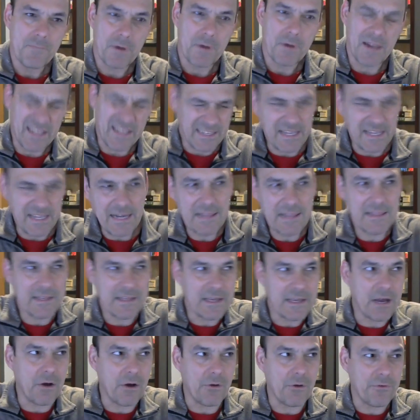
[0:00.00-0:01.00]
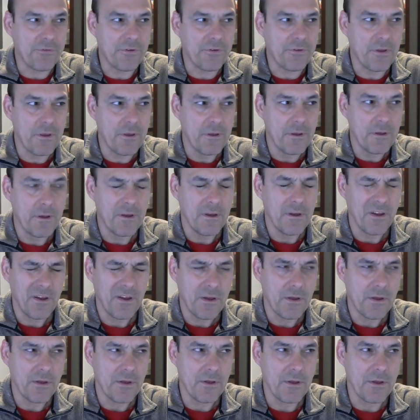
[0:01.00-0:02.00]
like anything else
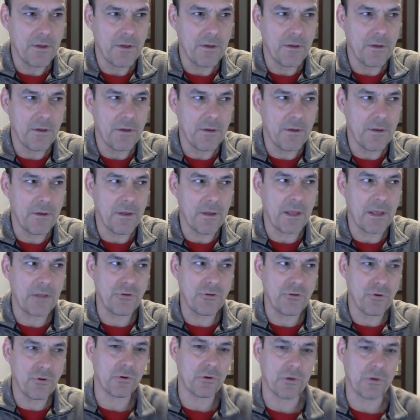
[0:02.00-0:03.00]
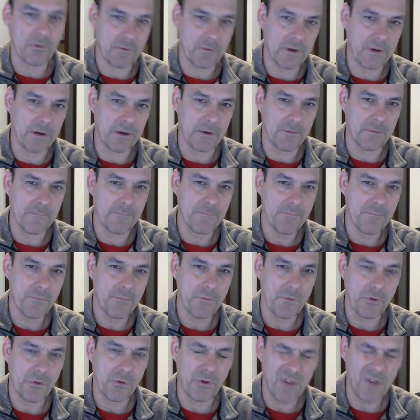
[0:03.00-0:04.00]
in your career,
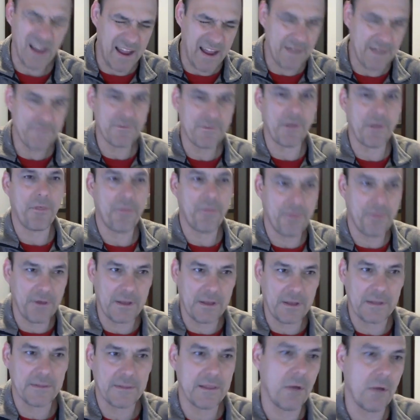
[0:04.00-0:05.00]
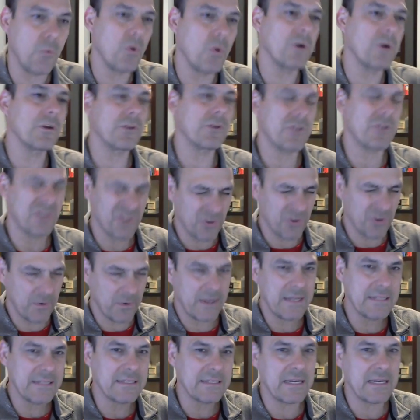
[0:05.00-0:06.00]
you have to think that what you're
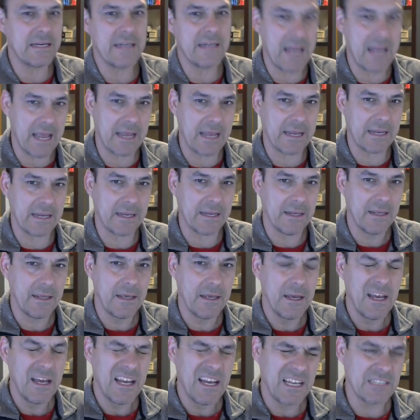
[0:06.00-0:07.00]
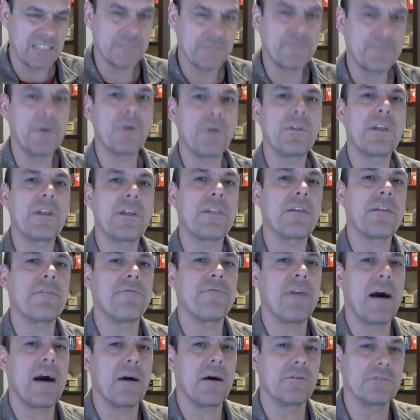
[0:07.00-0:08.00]
doing today is building the
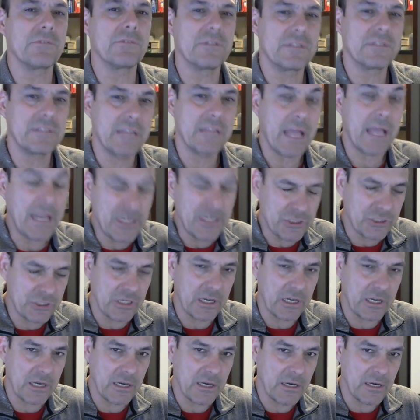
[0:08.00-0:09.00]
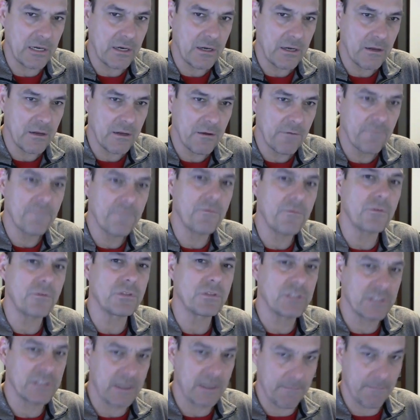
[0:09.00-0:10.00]
foundation for
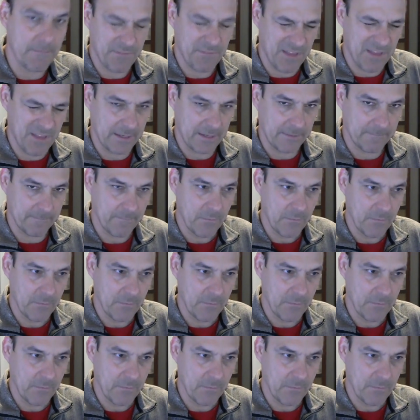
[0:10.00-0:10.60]
something.